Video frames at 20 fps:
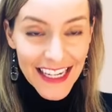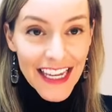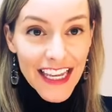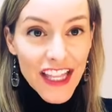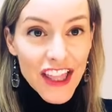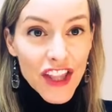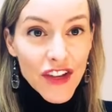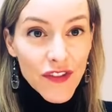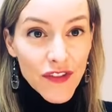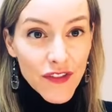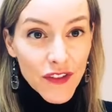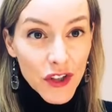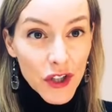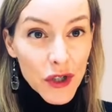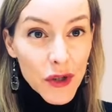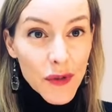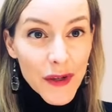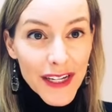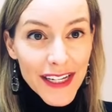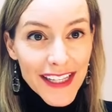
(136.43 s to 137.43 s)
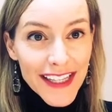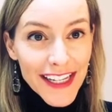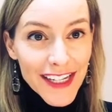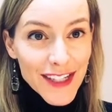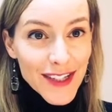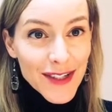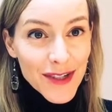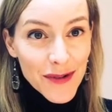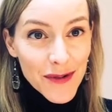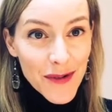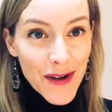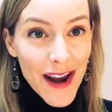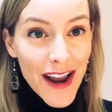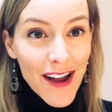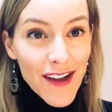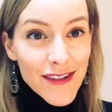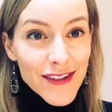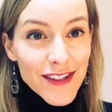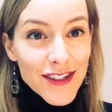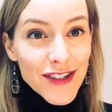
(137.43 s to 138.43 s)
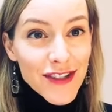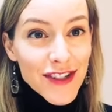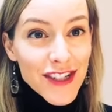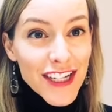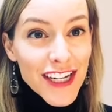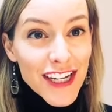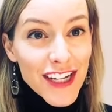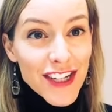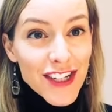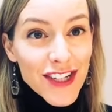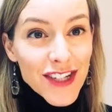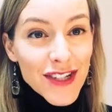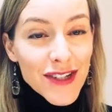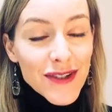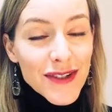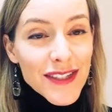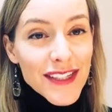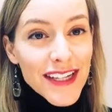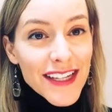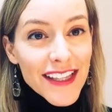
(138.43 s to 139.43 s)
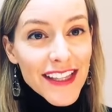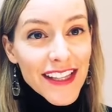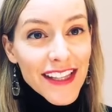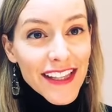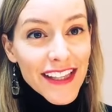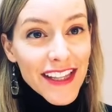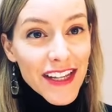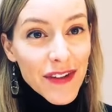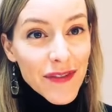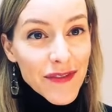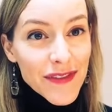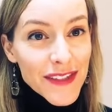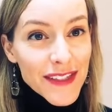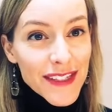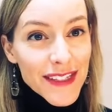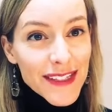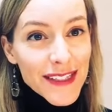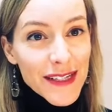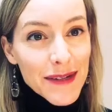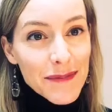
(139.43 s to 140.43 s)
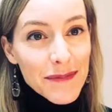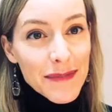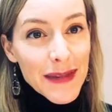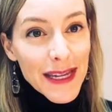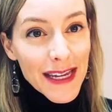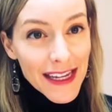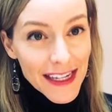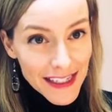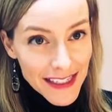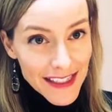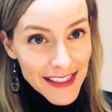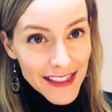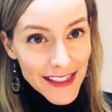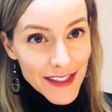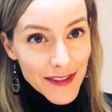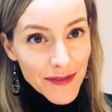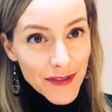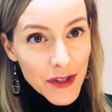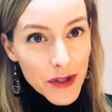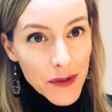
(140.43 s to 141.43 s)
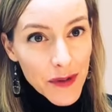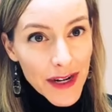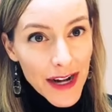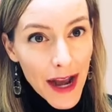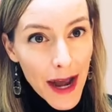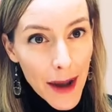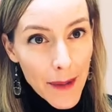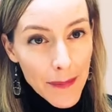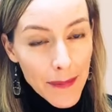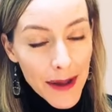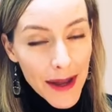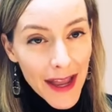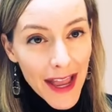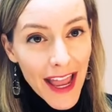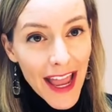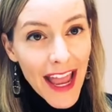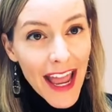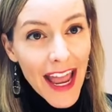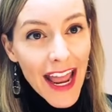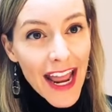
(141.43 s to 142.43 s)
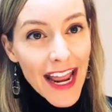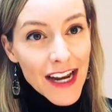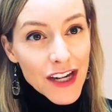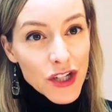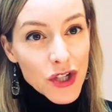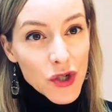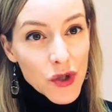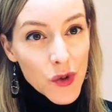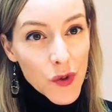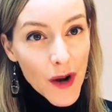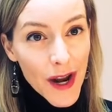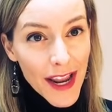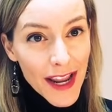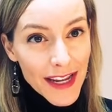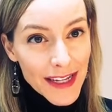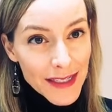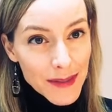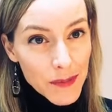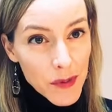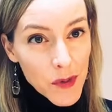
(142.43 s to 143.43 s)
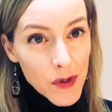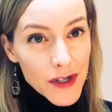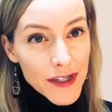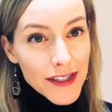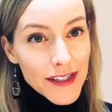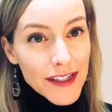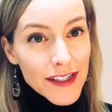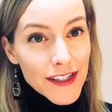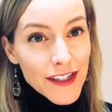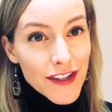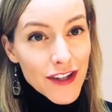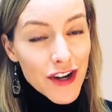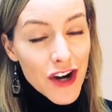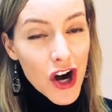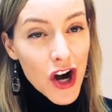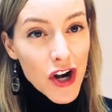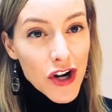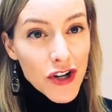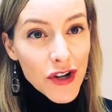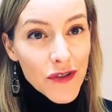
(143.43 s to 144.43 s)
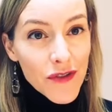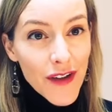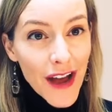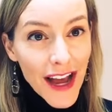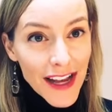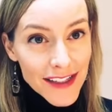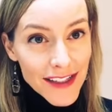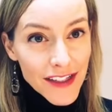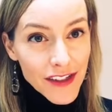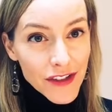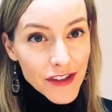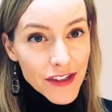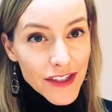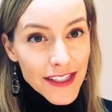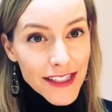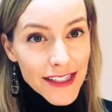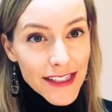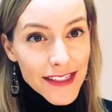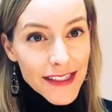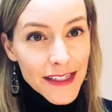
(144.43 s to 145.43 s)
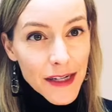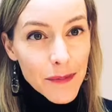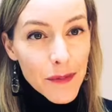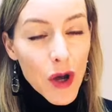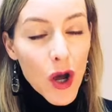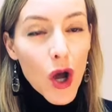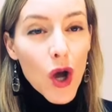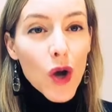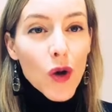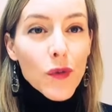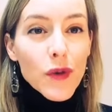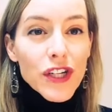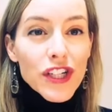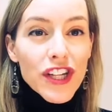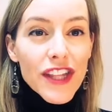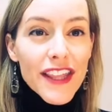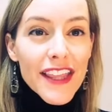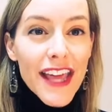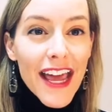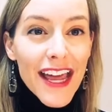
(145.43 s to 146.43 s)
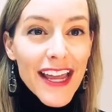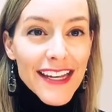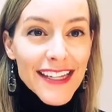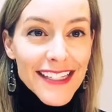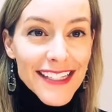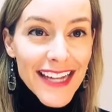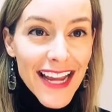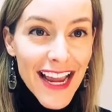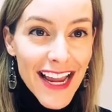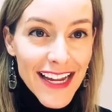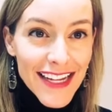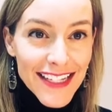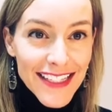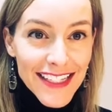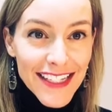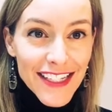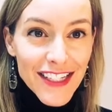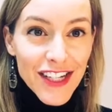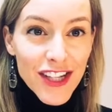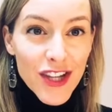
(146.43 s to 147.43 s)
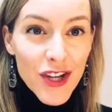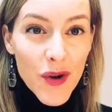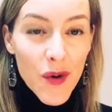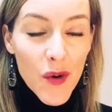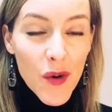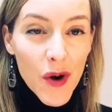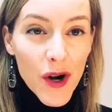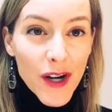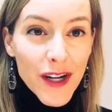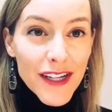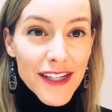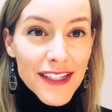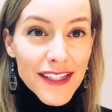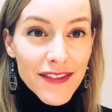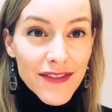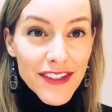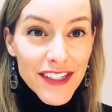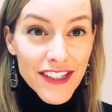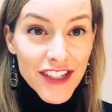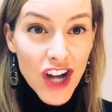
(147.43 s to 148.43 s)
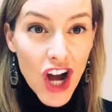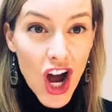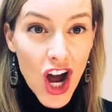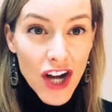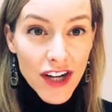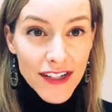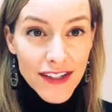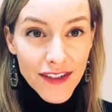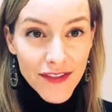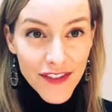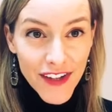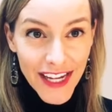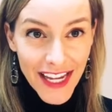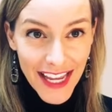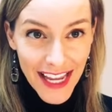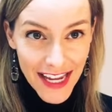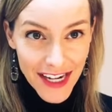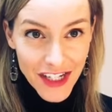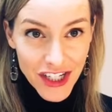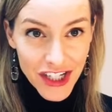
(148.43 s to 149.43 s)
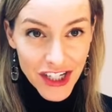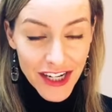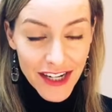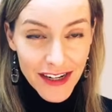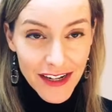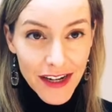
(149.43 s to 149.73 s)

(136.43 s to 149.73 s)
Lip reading: the fluid that surrounds your tissues. The lymph system picks this fluid up and transports it to the cardiovascular system, which then takes it to the organs of detoxification.